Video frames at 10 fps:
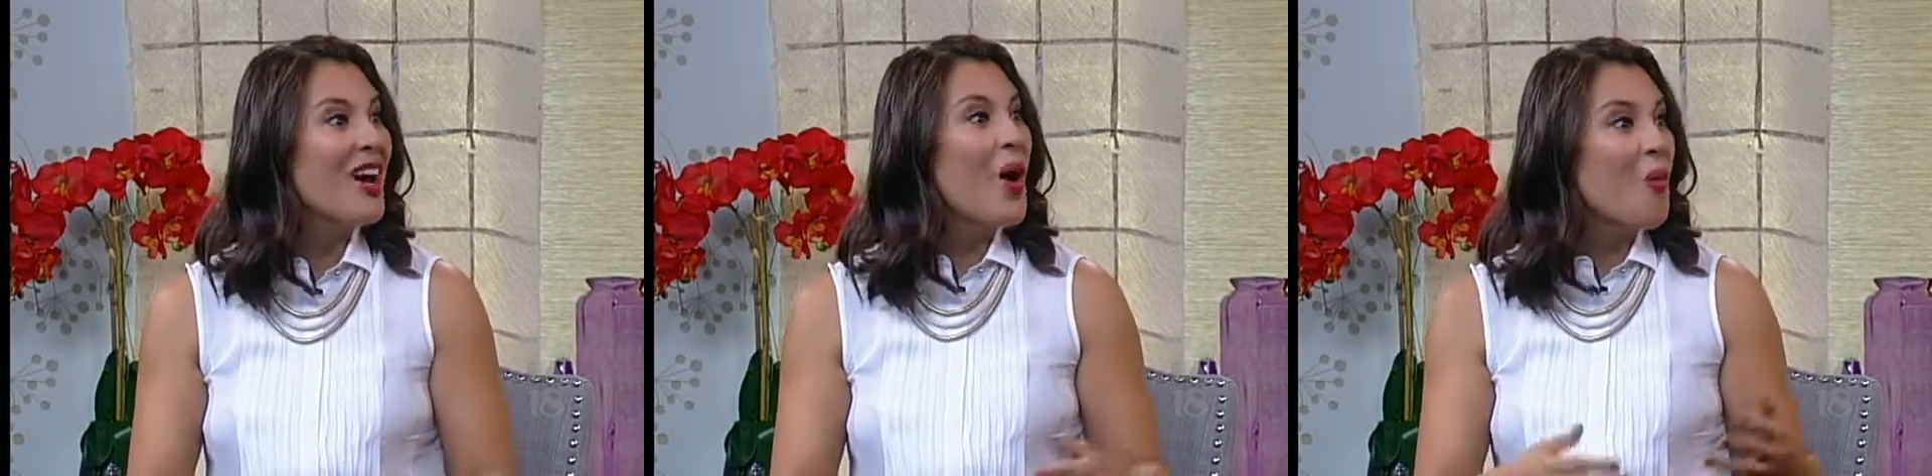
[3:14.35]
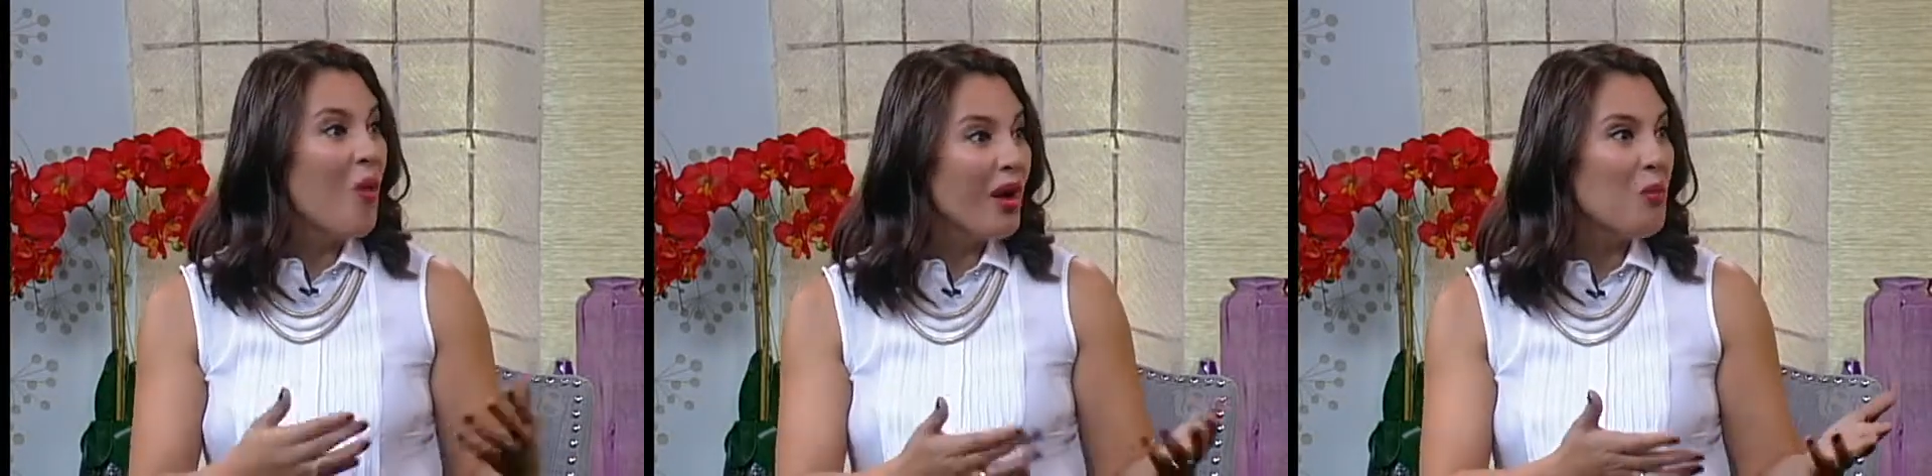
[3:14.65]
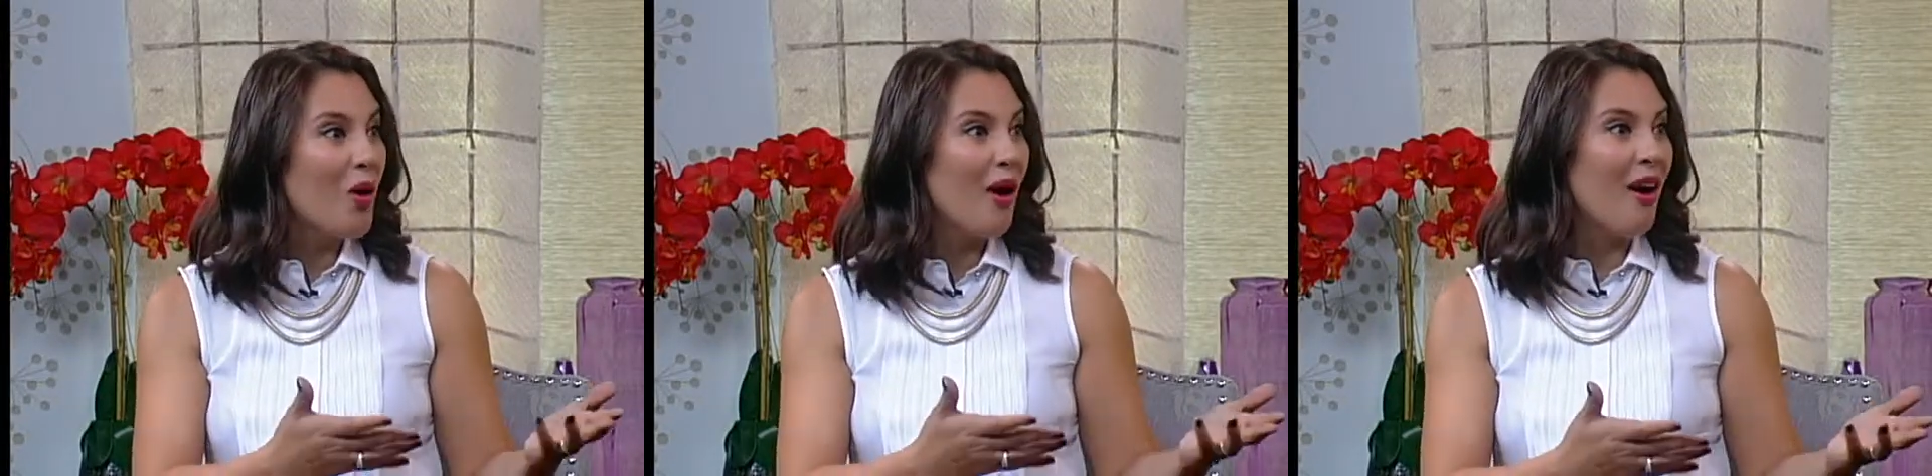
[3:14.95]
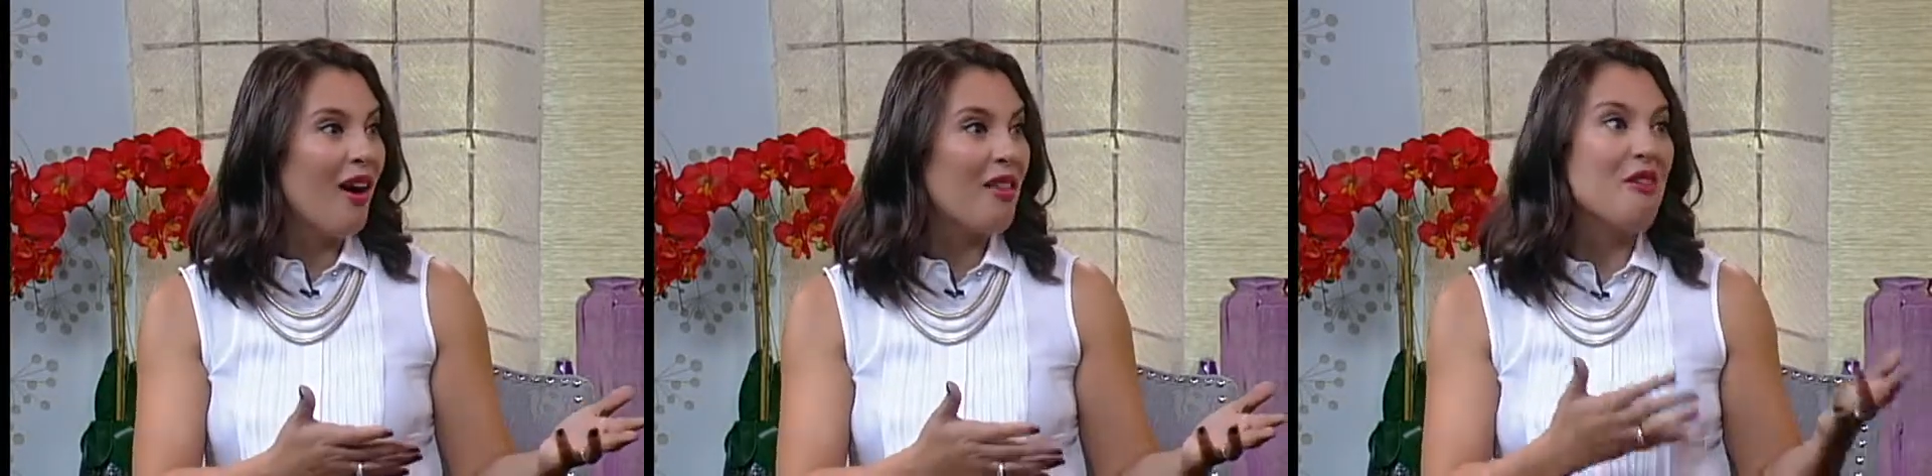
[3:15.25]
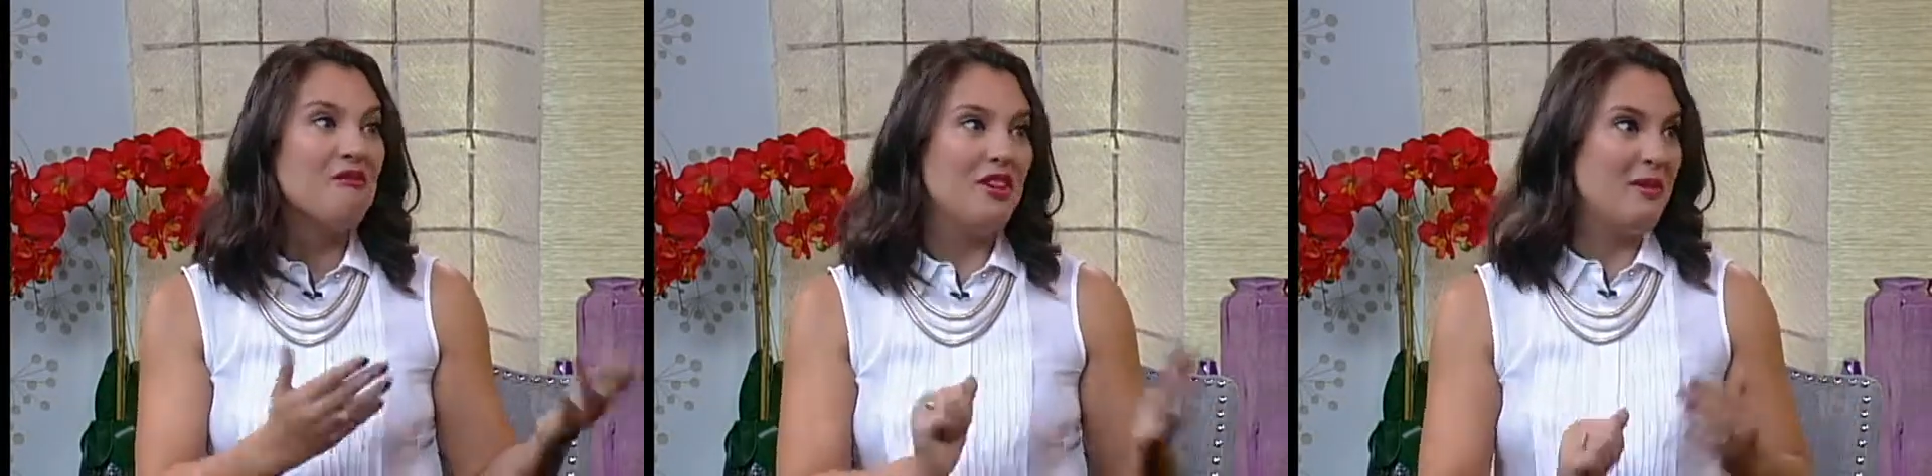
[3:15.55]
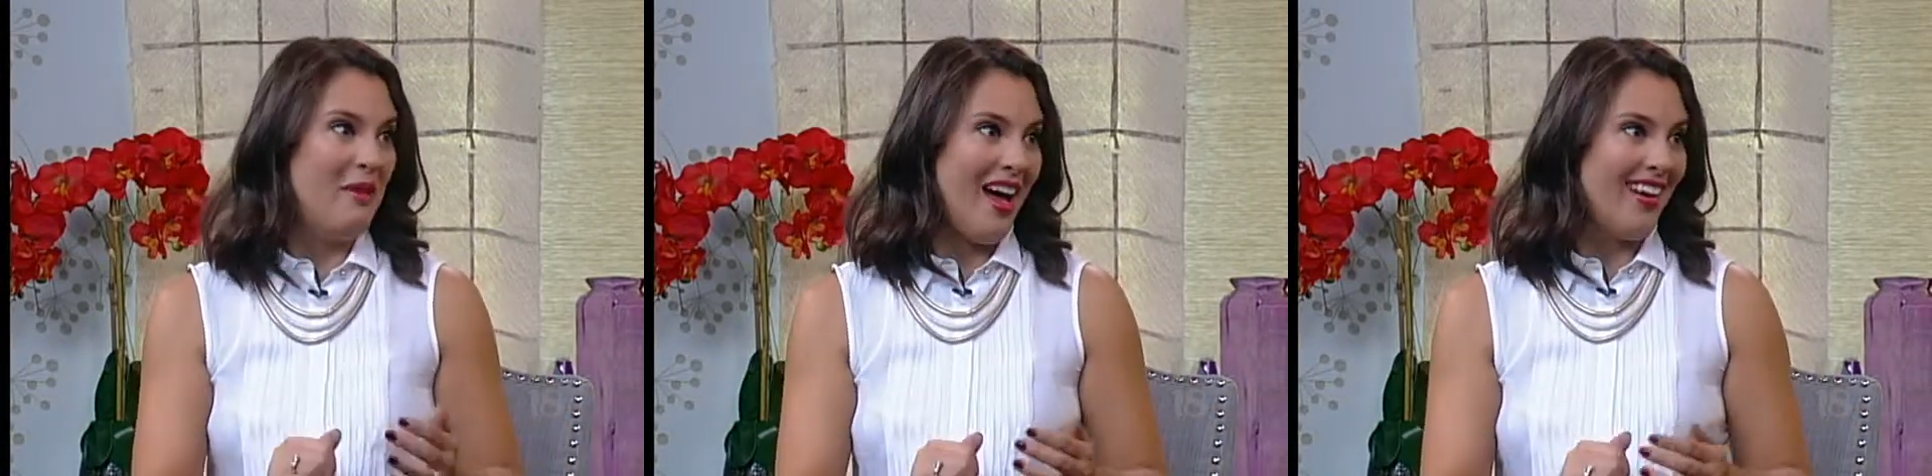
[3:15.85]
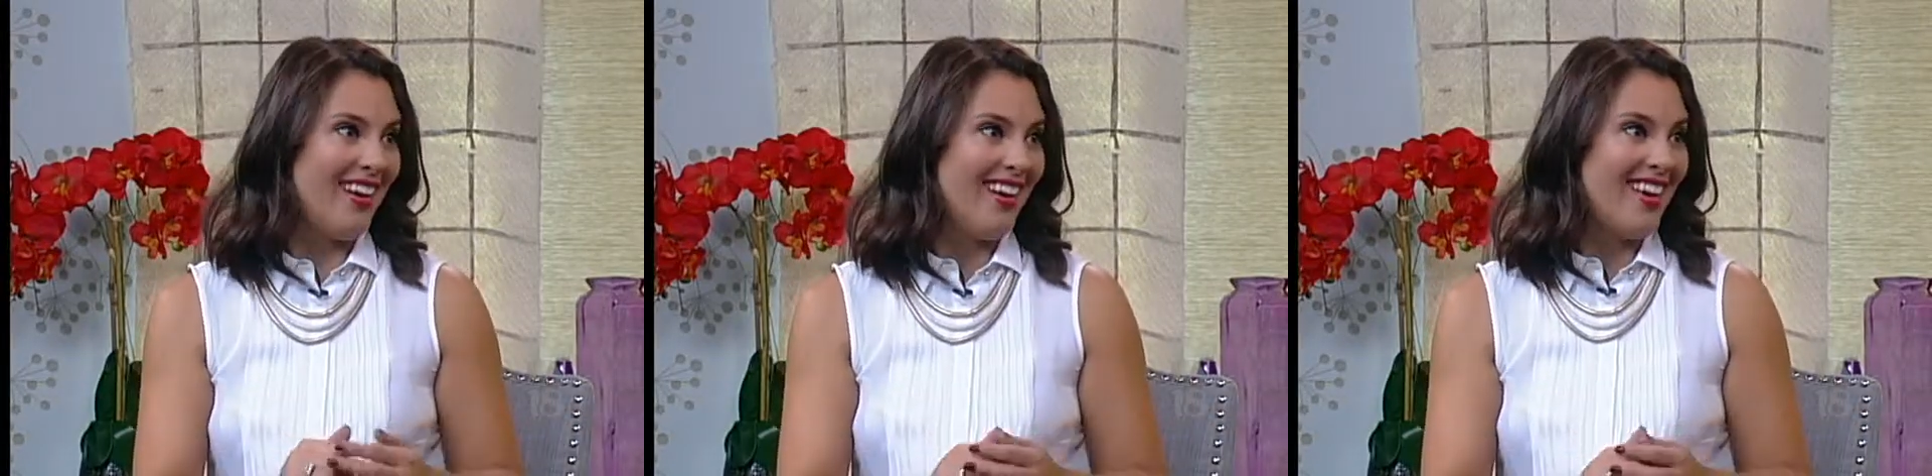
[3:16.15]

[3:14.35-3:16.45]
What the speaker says: What were the feedback